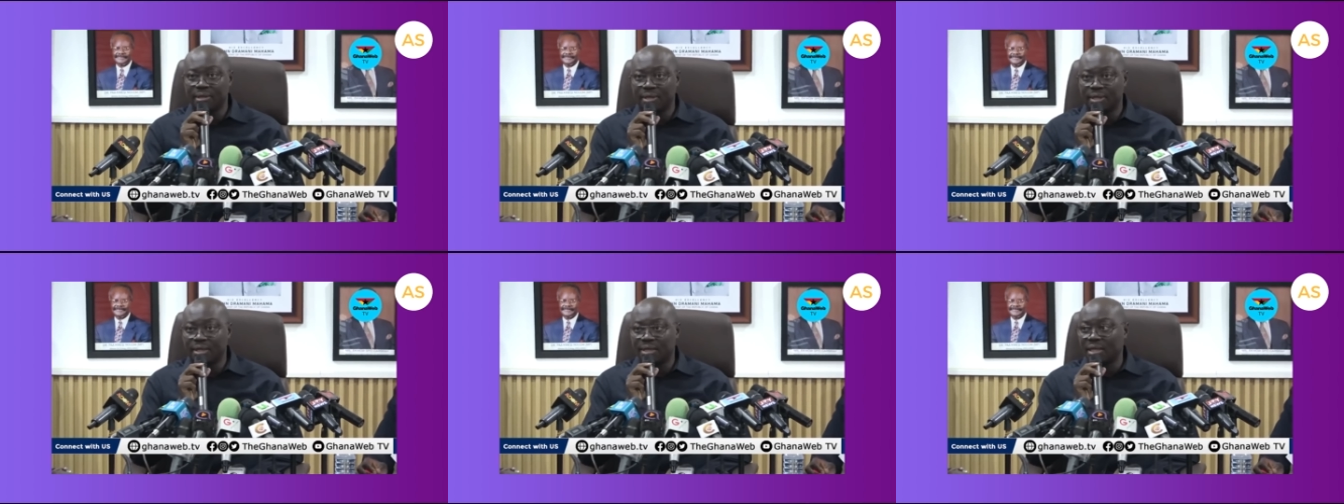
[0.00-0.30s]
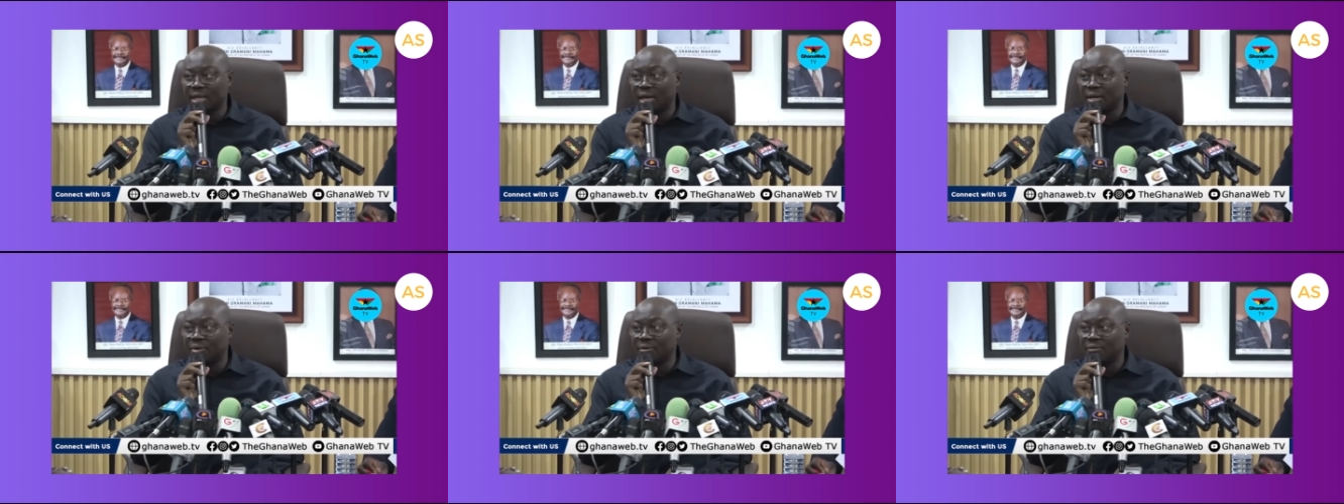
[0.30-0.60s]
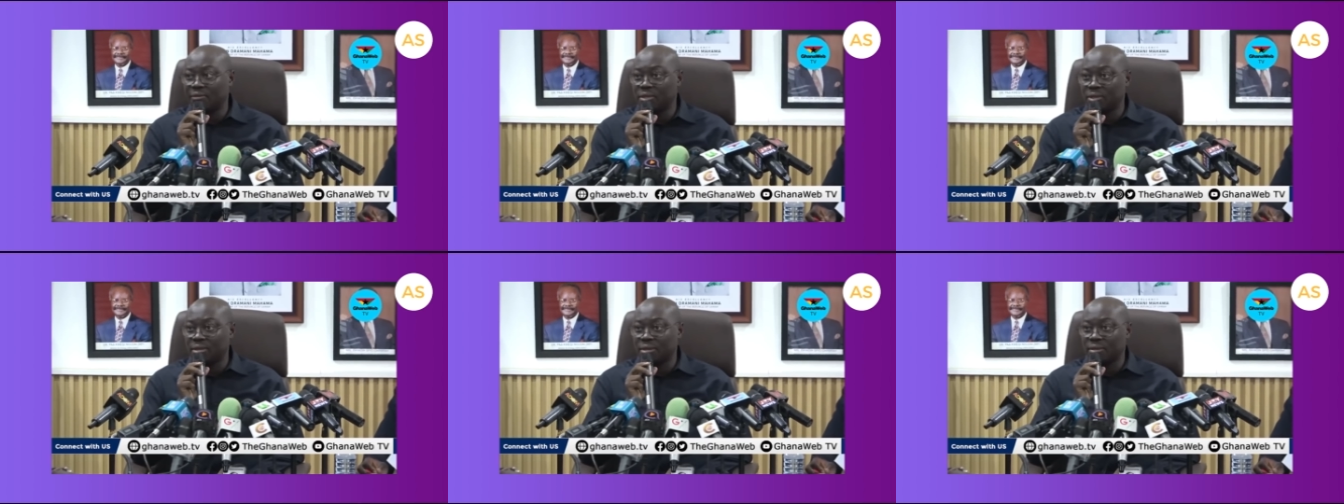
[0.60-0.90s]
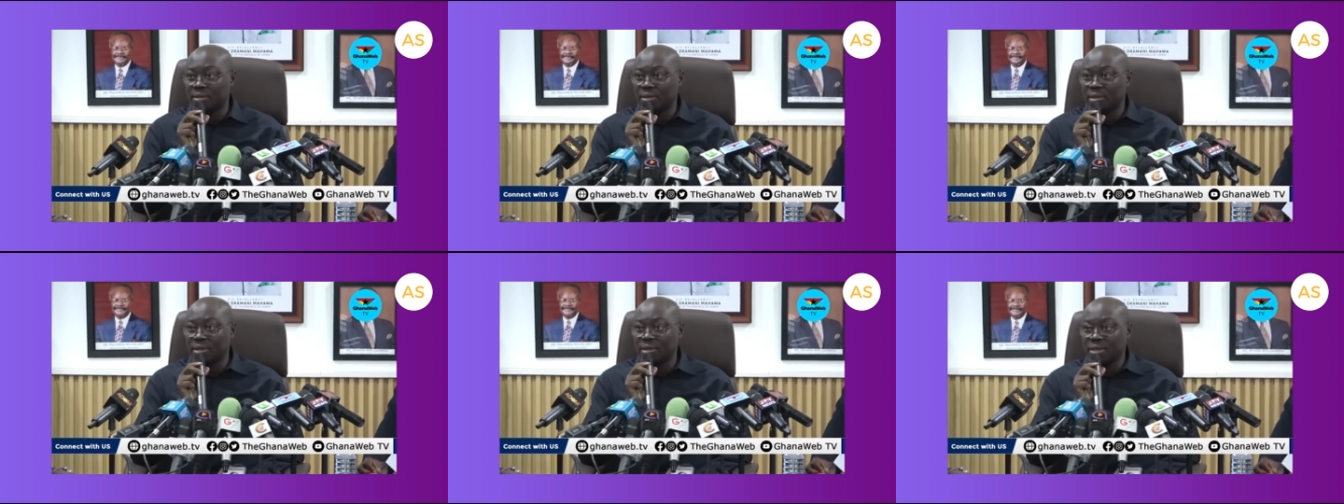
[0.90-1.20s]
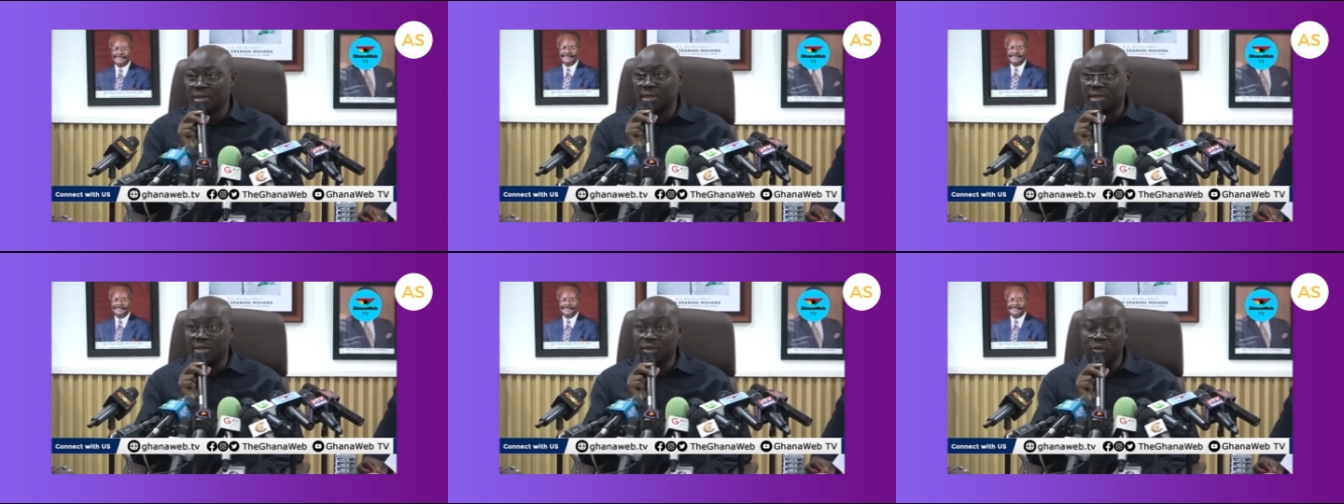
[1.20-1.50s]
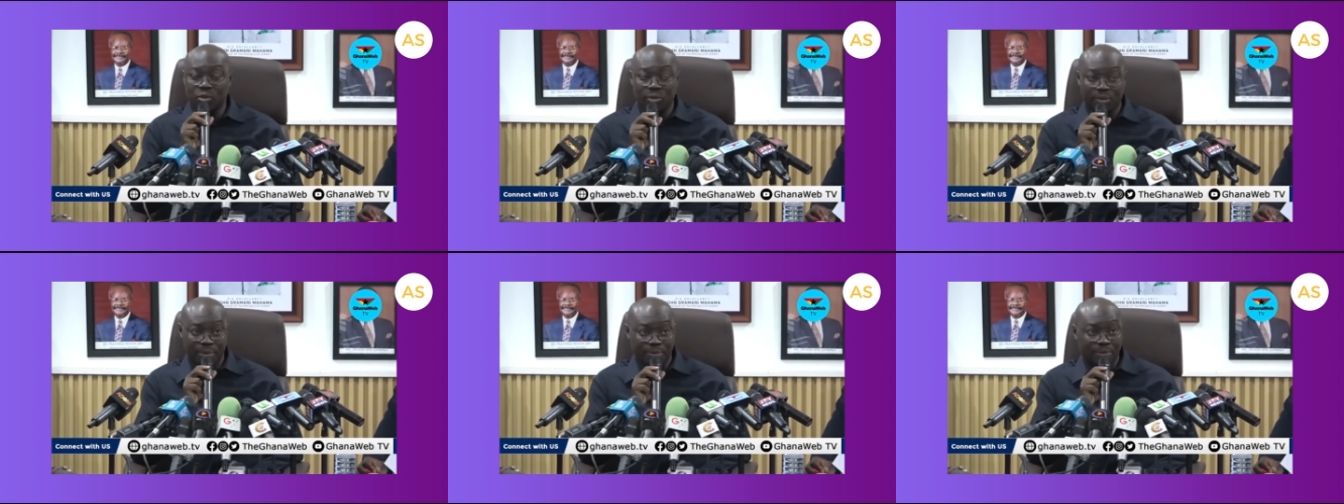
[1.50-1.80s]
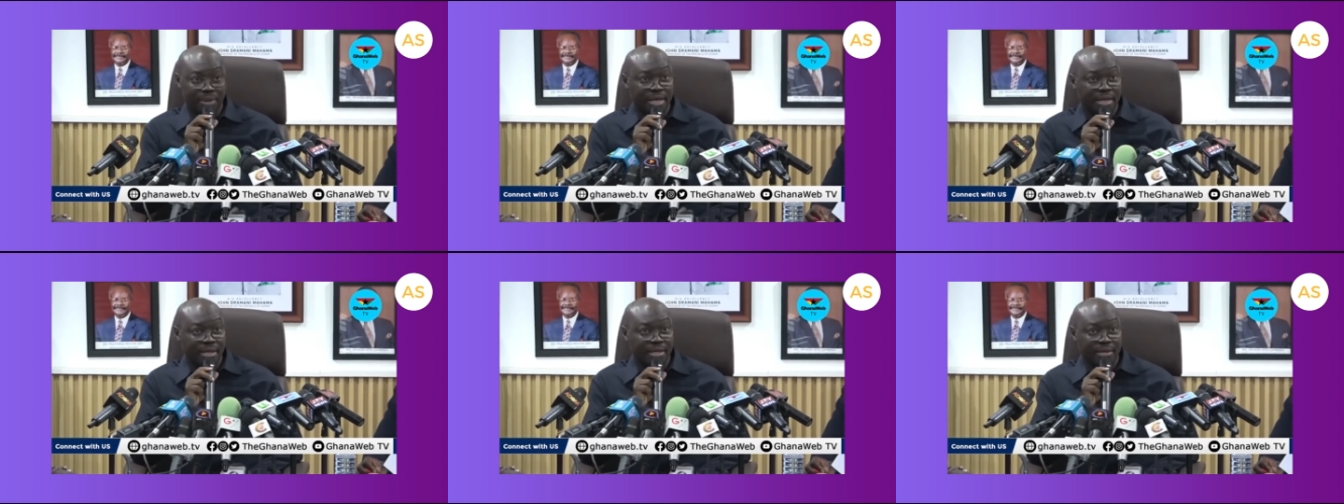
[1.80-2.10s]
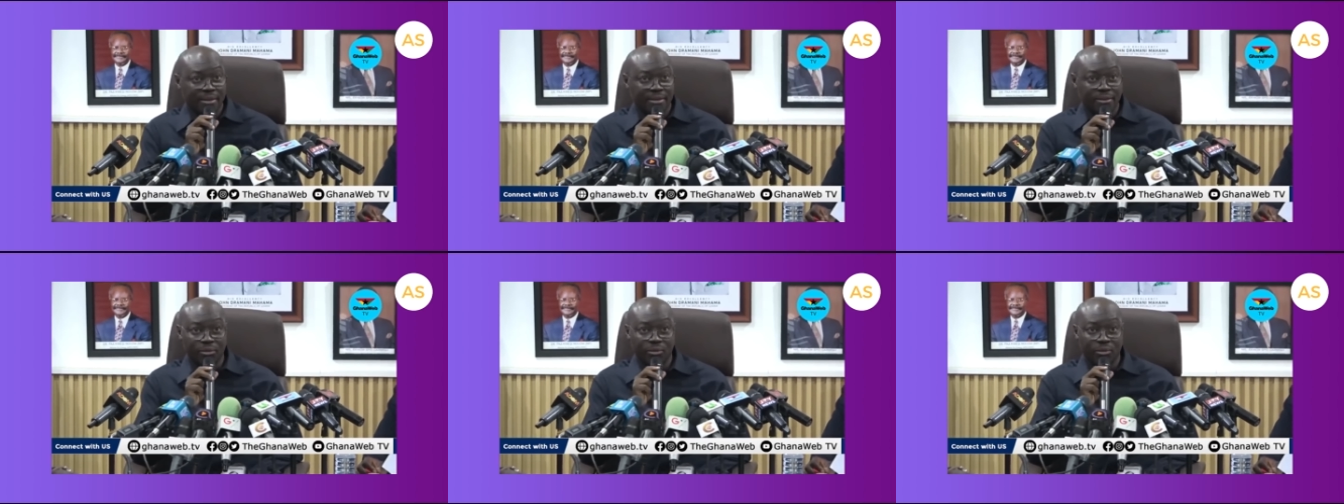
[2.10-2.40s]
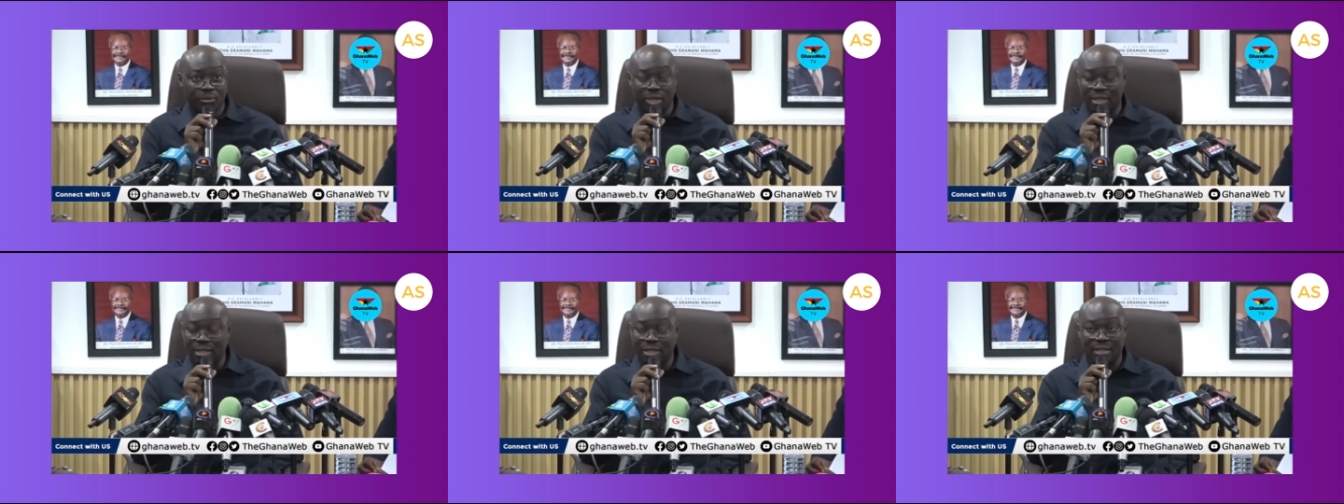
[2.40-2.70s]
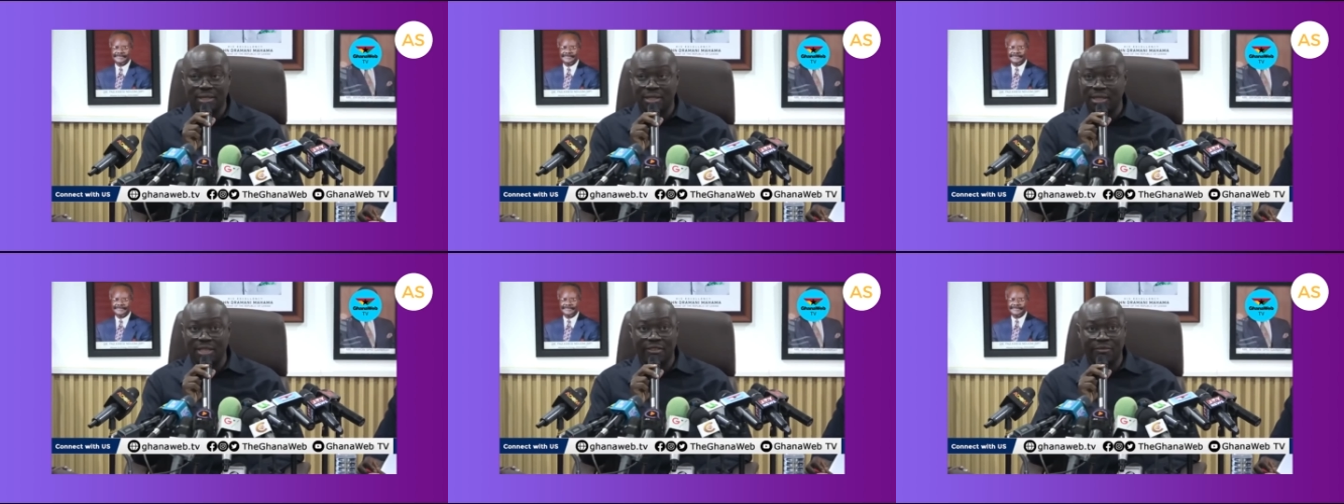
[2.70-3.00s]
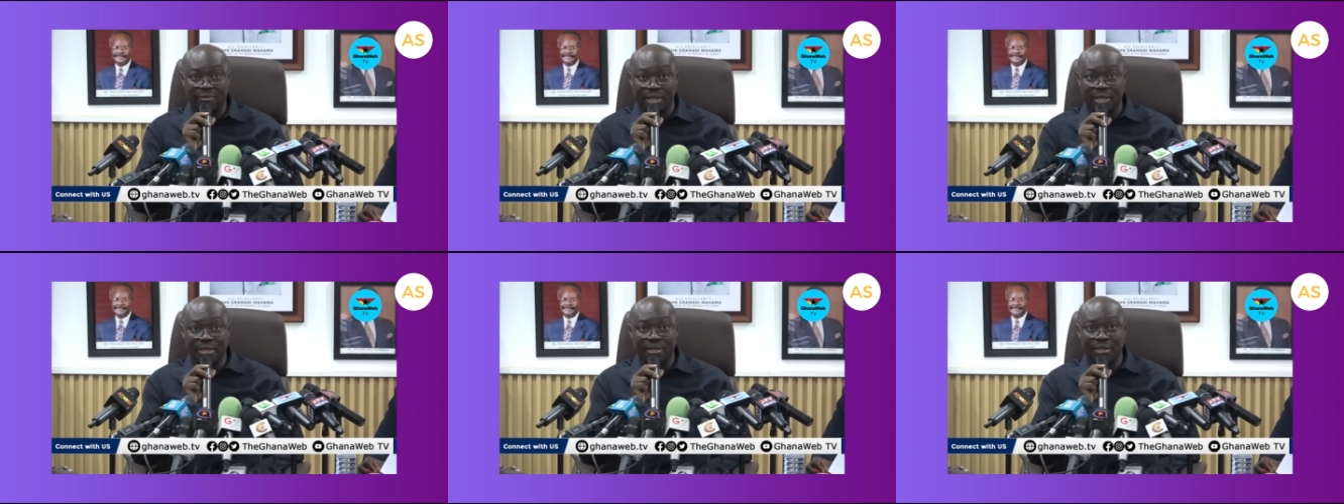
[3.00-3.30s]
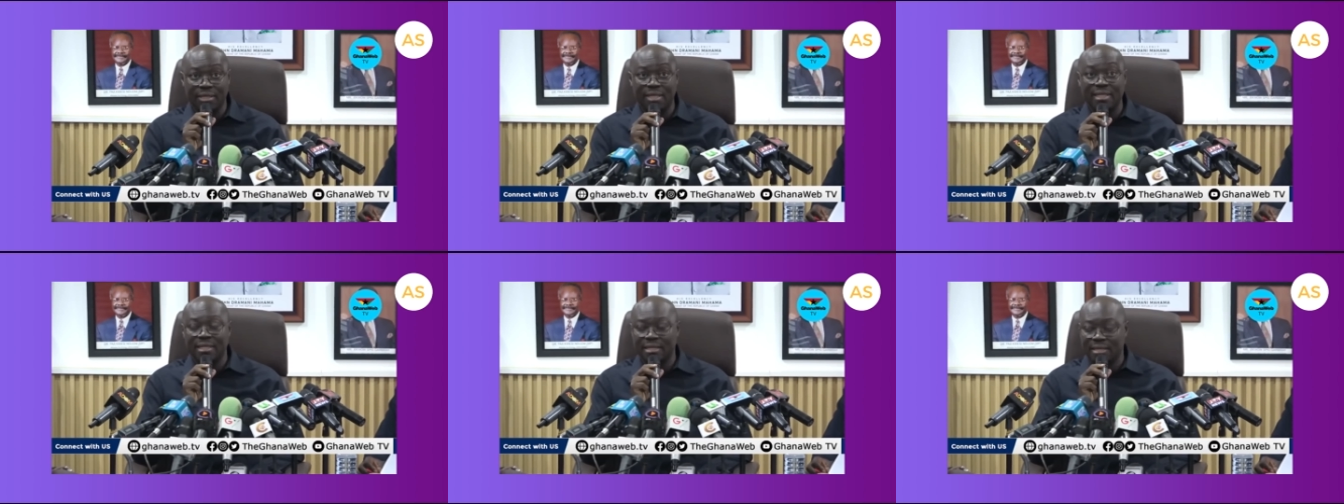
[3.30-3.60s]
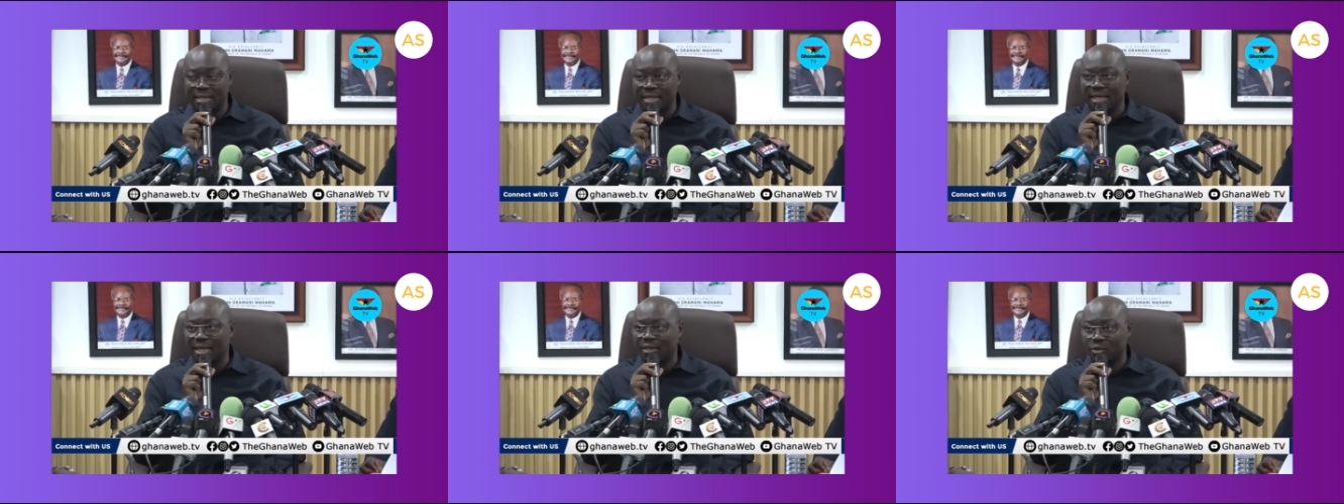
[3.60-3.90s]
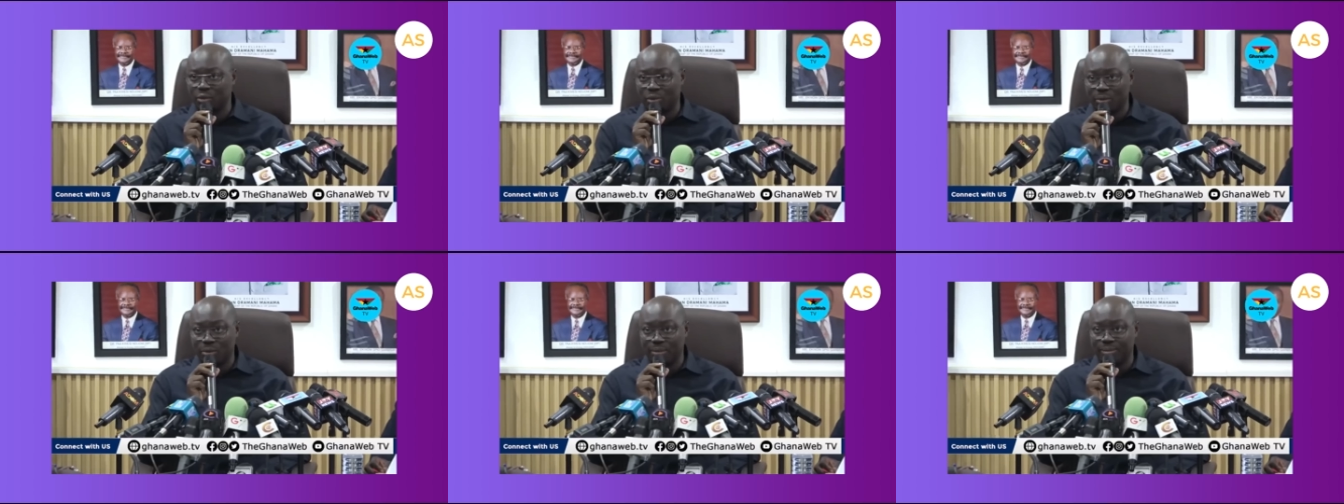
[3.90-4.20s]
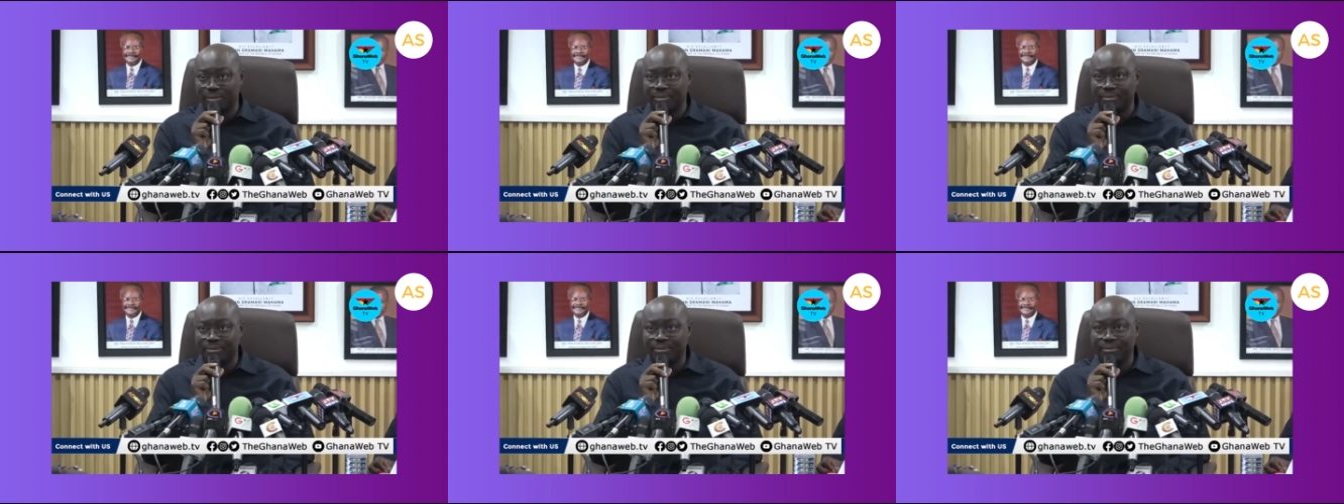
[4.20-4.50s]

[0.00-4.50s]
the tariffs that we'll be paying wouldn't have been easy at all.